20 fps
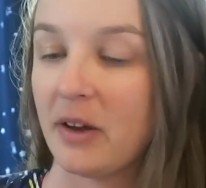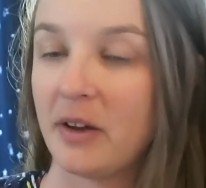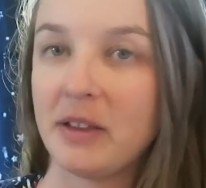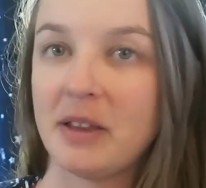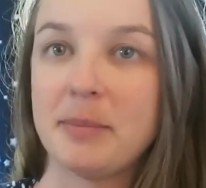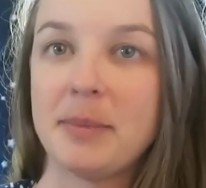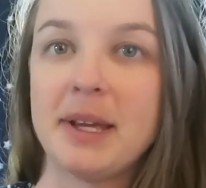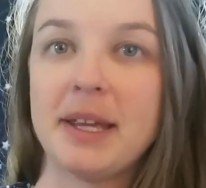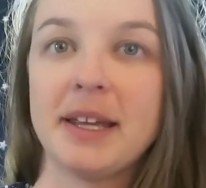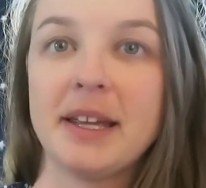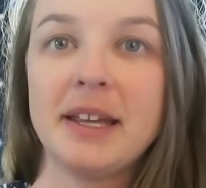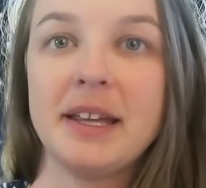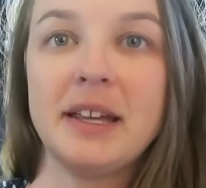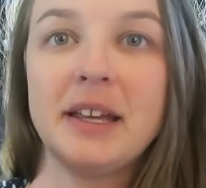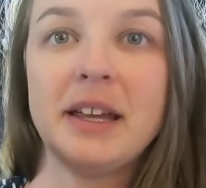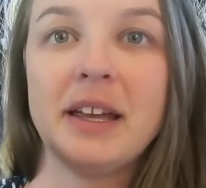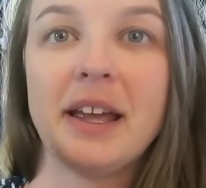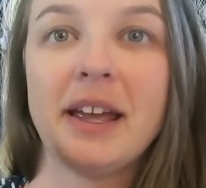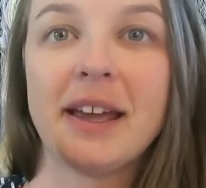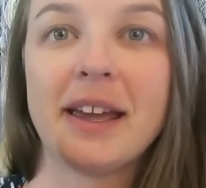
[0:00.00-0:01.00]
Uh, let me,
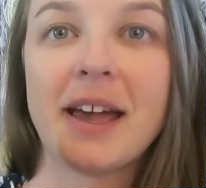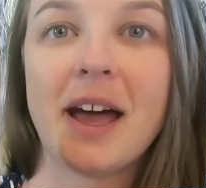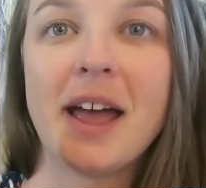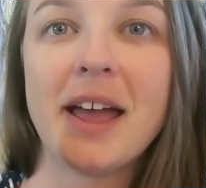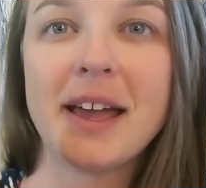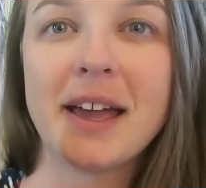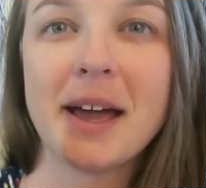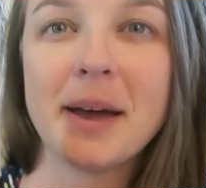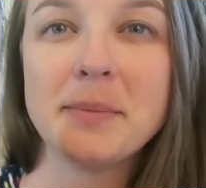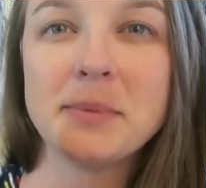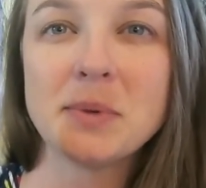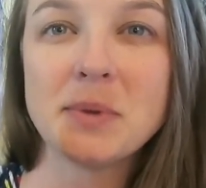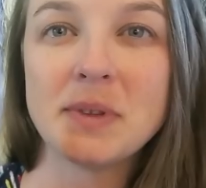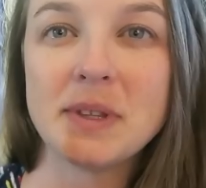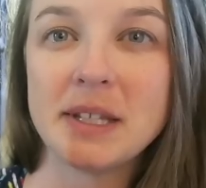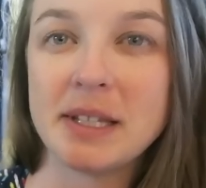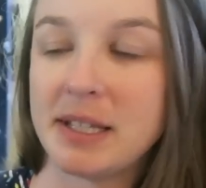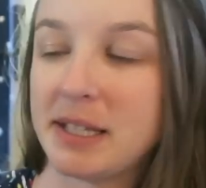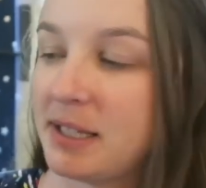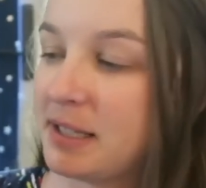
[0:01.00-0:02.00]
it, it comes
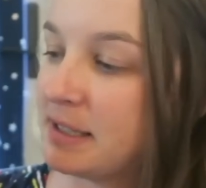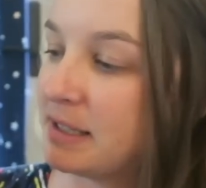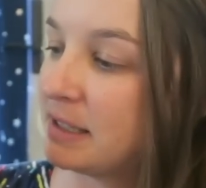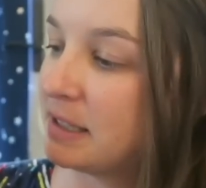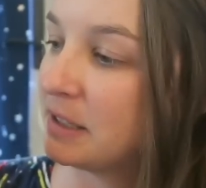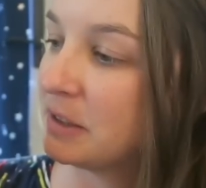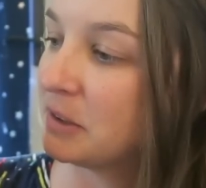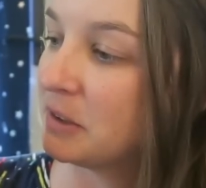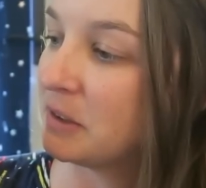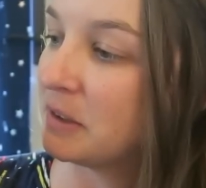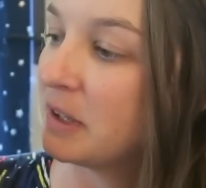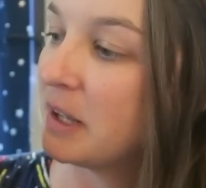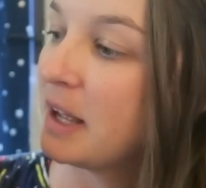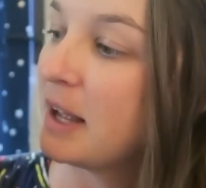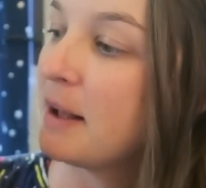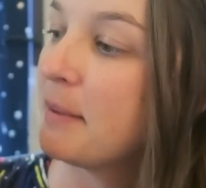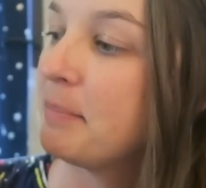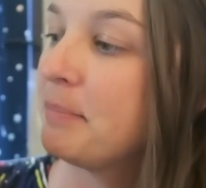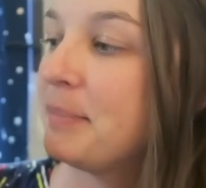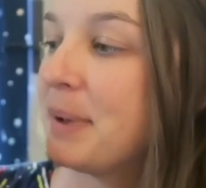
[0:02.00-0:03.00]
with these little
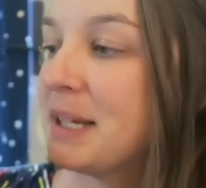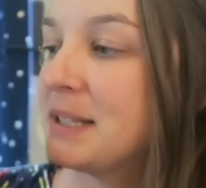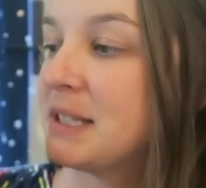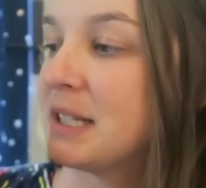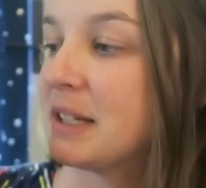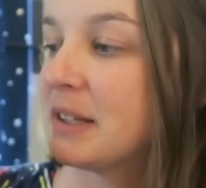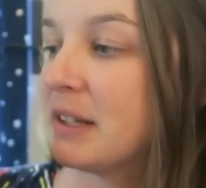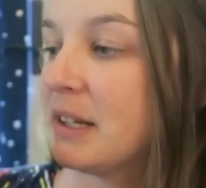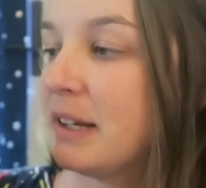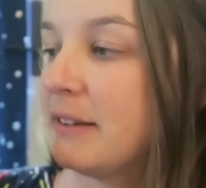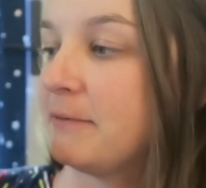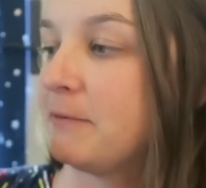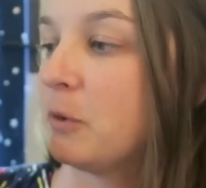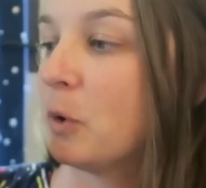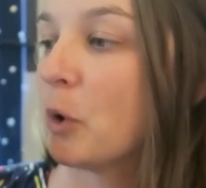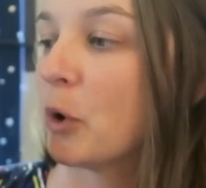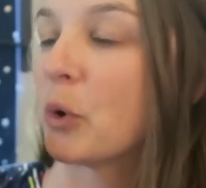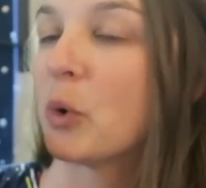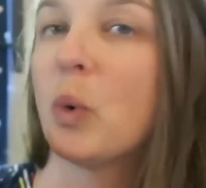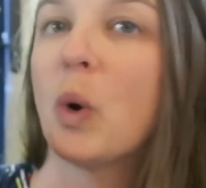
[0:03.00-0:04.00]
basically
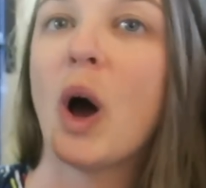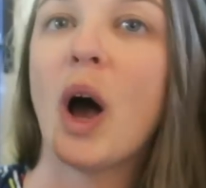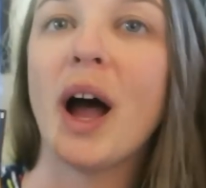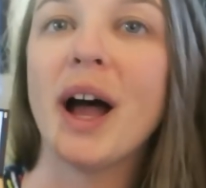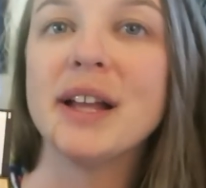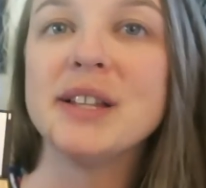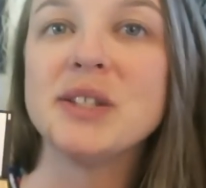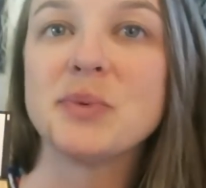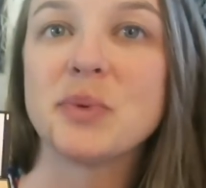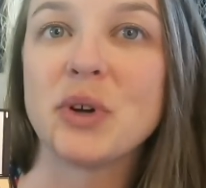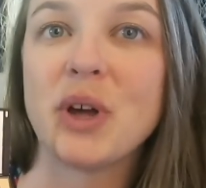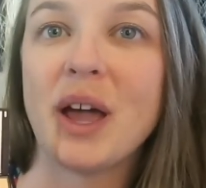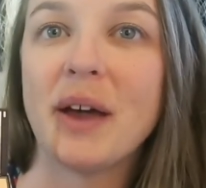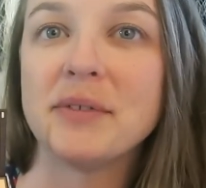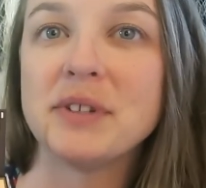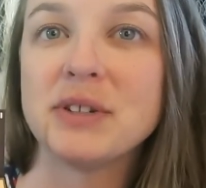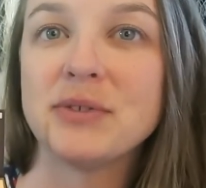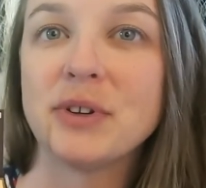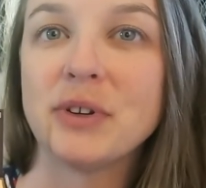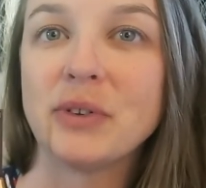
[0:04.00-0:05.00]
four quads where you
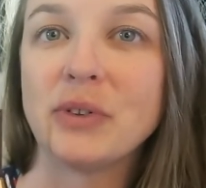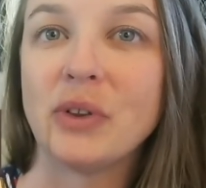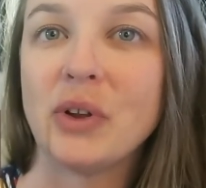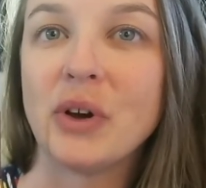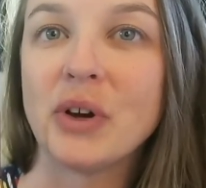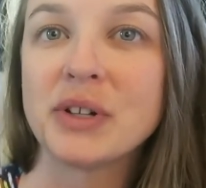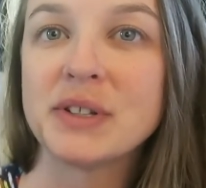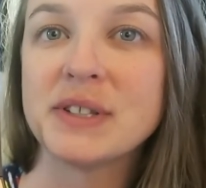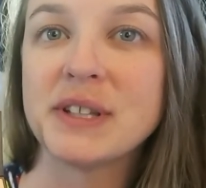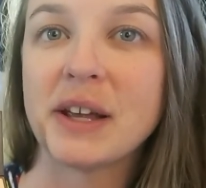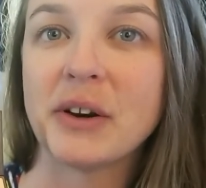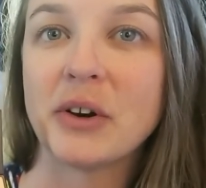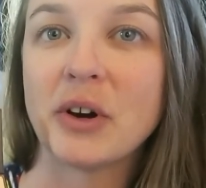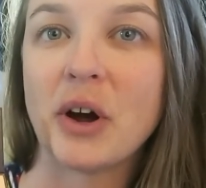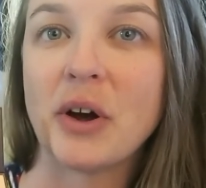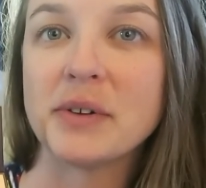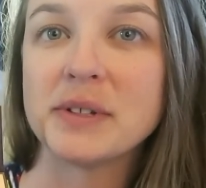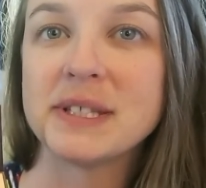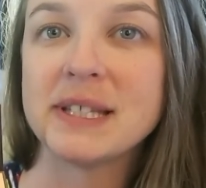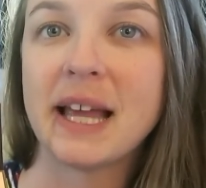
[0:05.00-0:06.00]
have different looks that
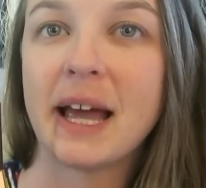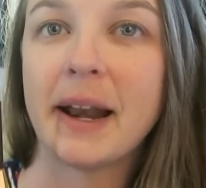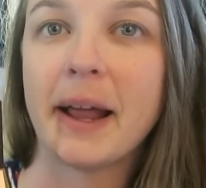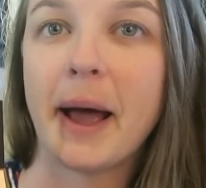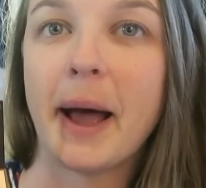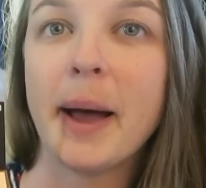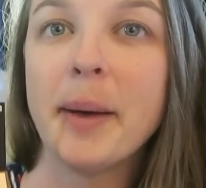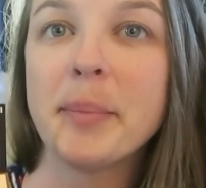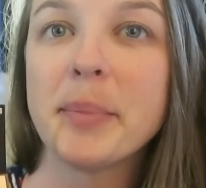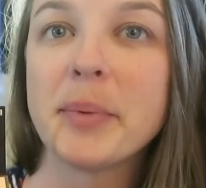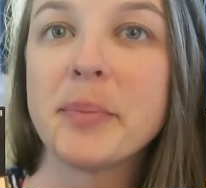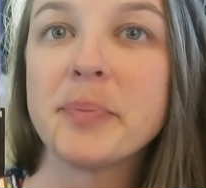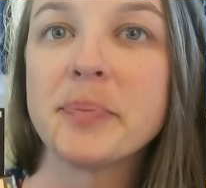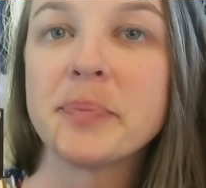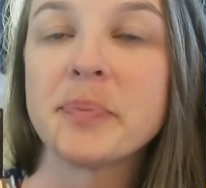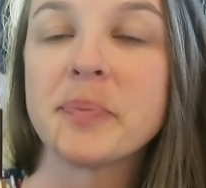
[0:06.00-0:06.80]
are all set up.